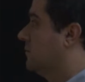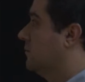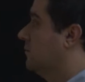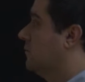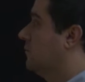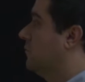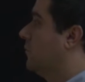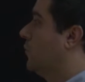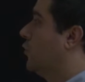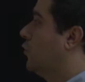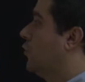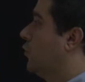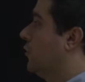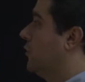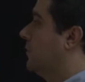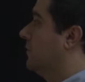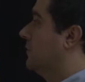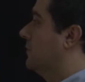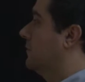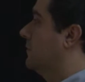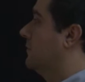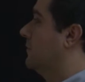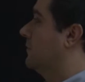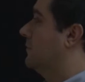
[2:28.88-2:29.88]

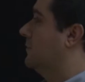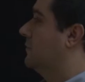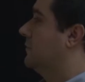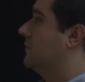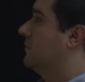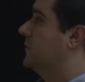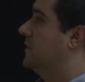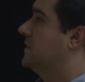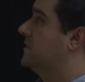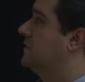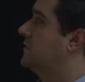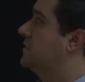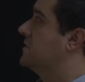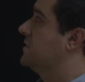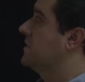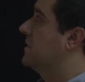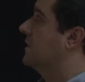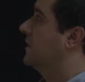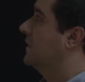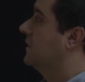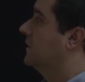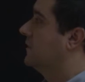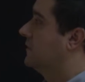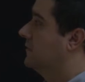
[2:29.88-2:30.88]
more
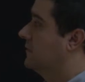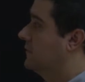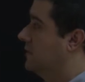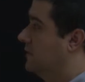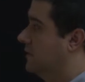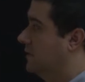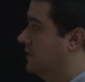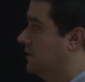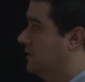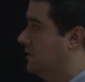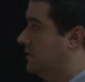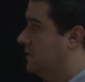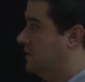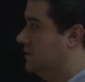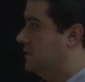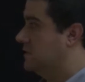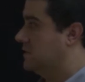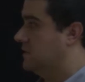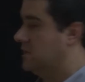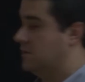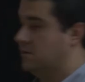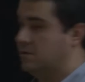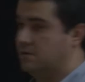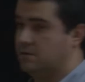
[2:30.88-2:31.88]
interesting, is
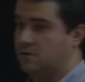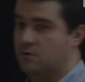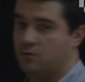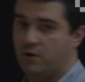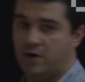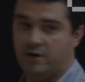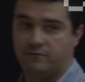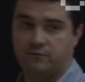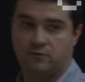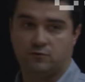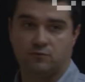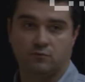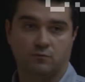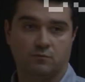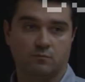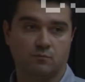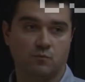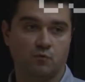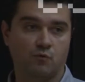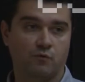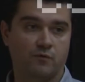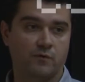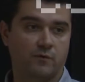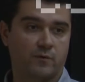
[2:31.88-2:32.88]
that you have to
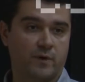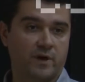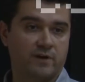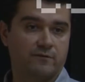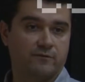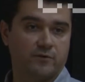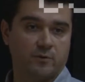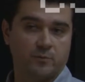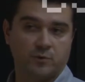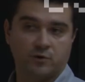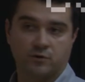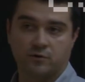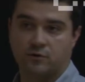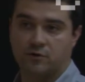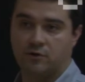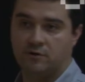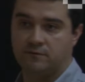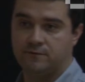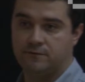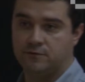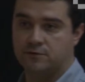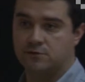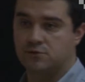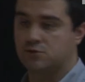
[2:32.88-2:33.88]
move away from your
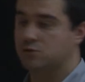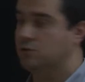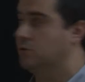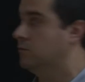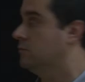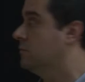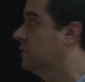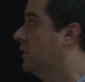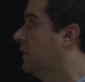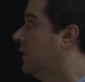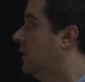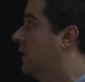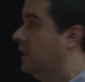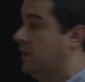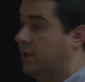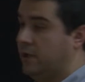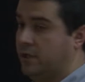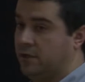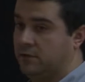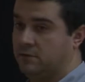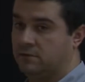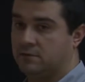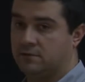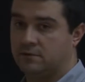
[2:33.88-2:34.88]
comfort zone
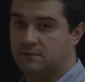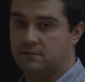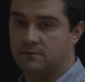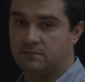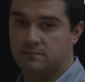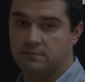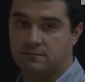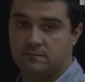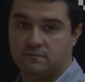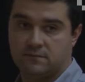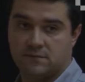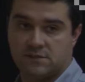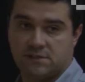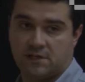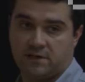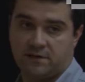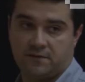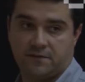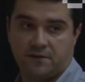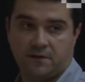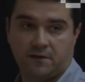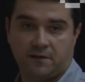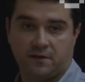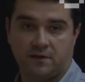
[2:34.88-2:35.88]
and
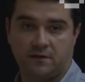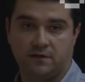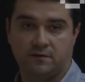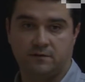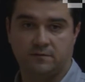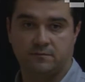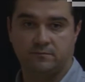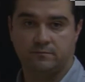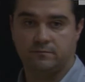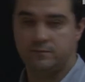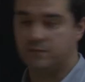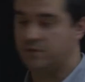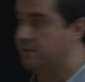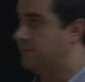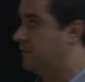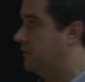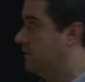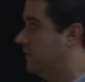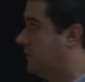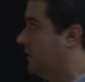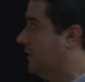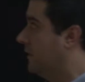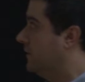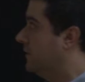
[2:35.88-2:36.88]
start thinking
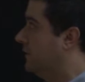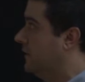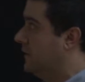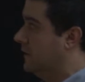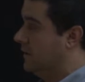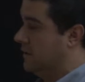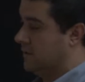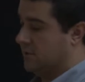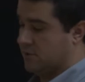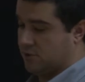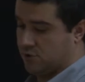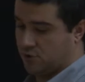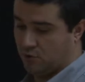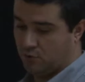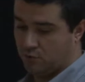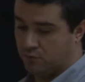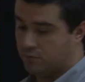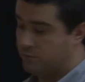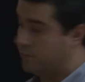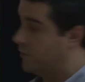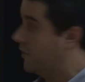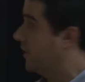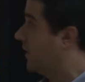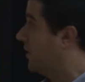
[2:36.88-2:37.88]
differently. So
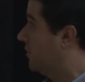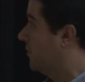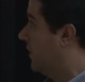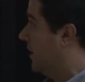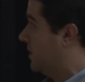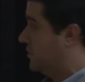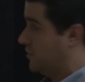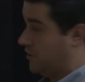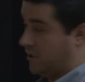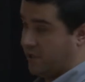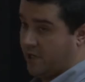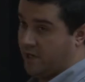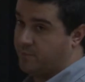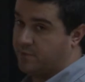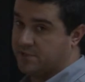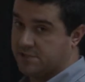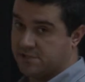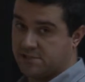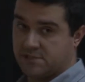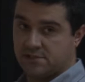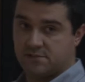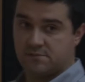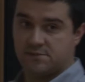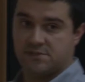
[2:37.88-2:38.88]
real magic
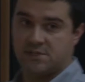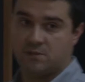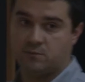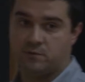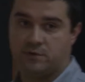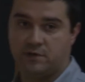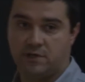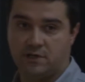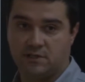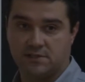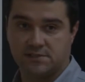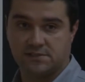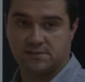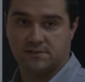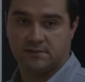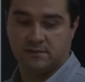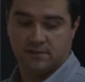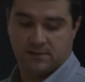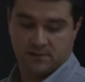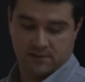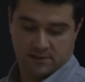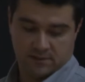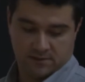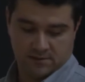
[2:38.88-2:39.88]
happens somewhere else.
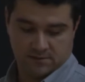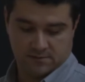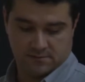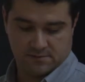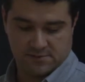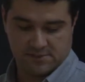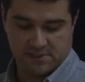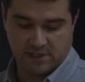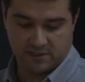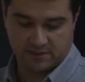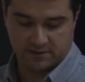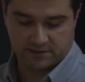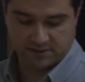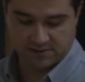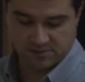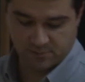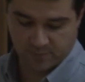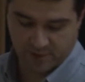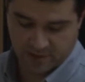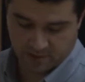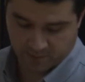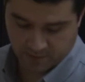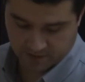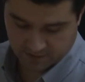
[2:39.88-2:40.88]
Start
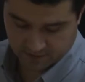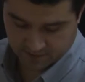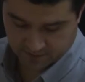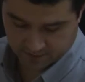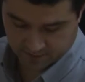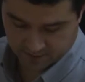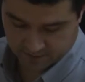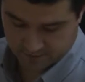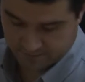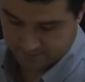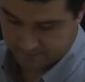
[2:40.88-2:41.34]
experimenting.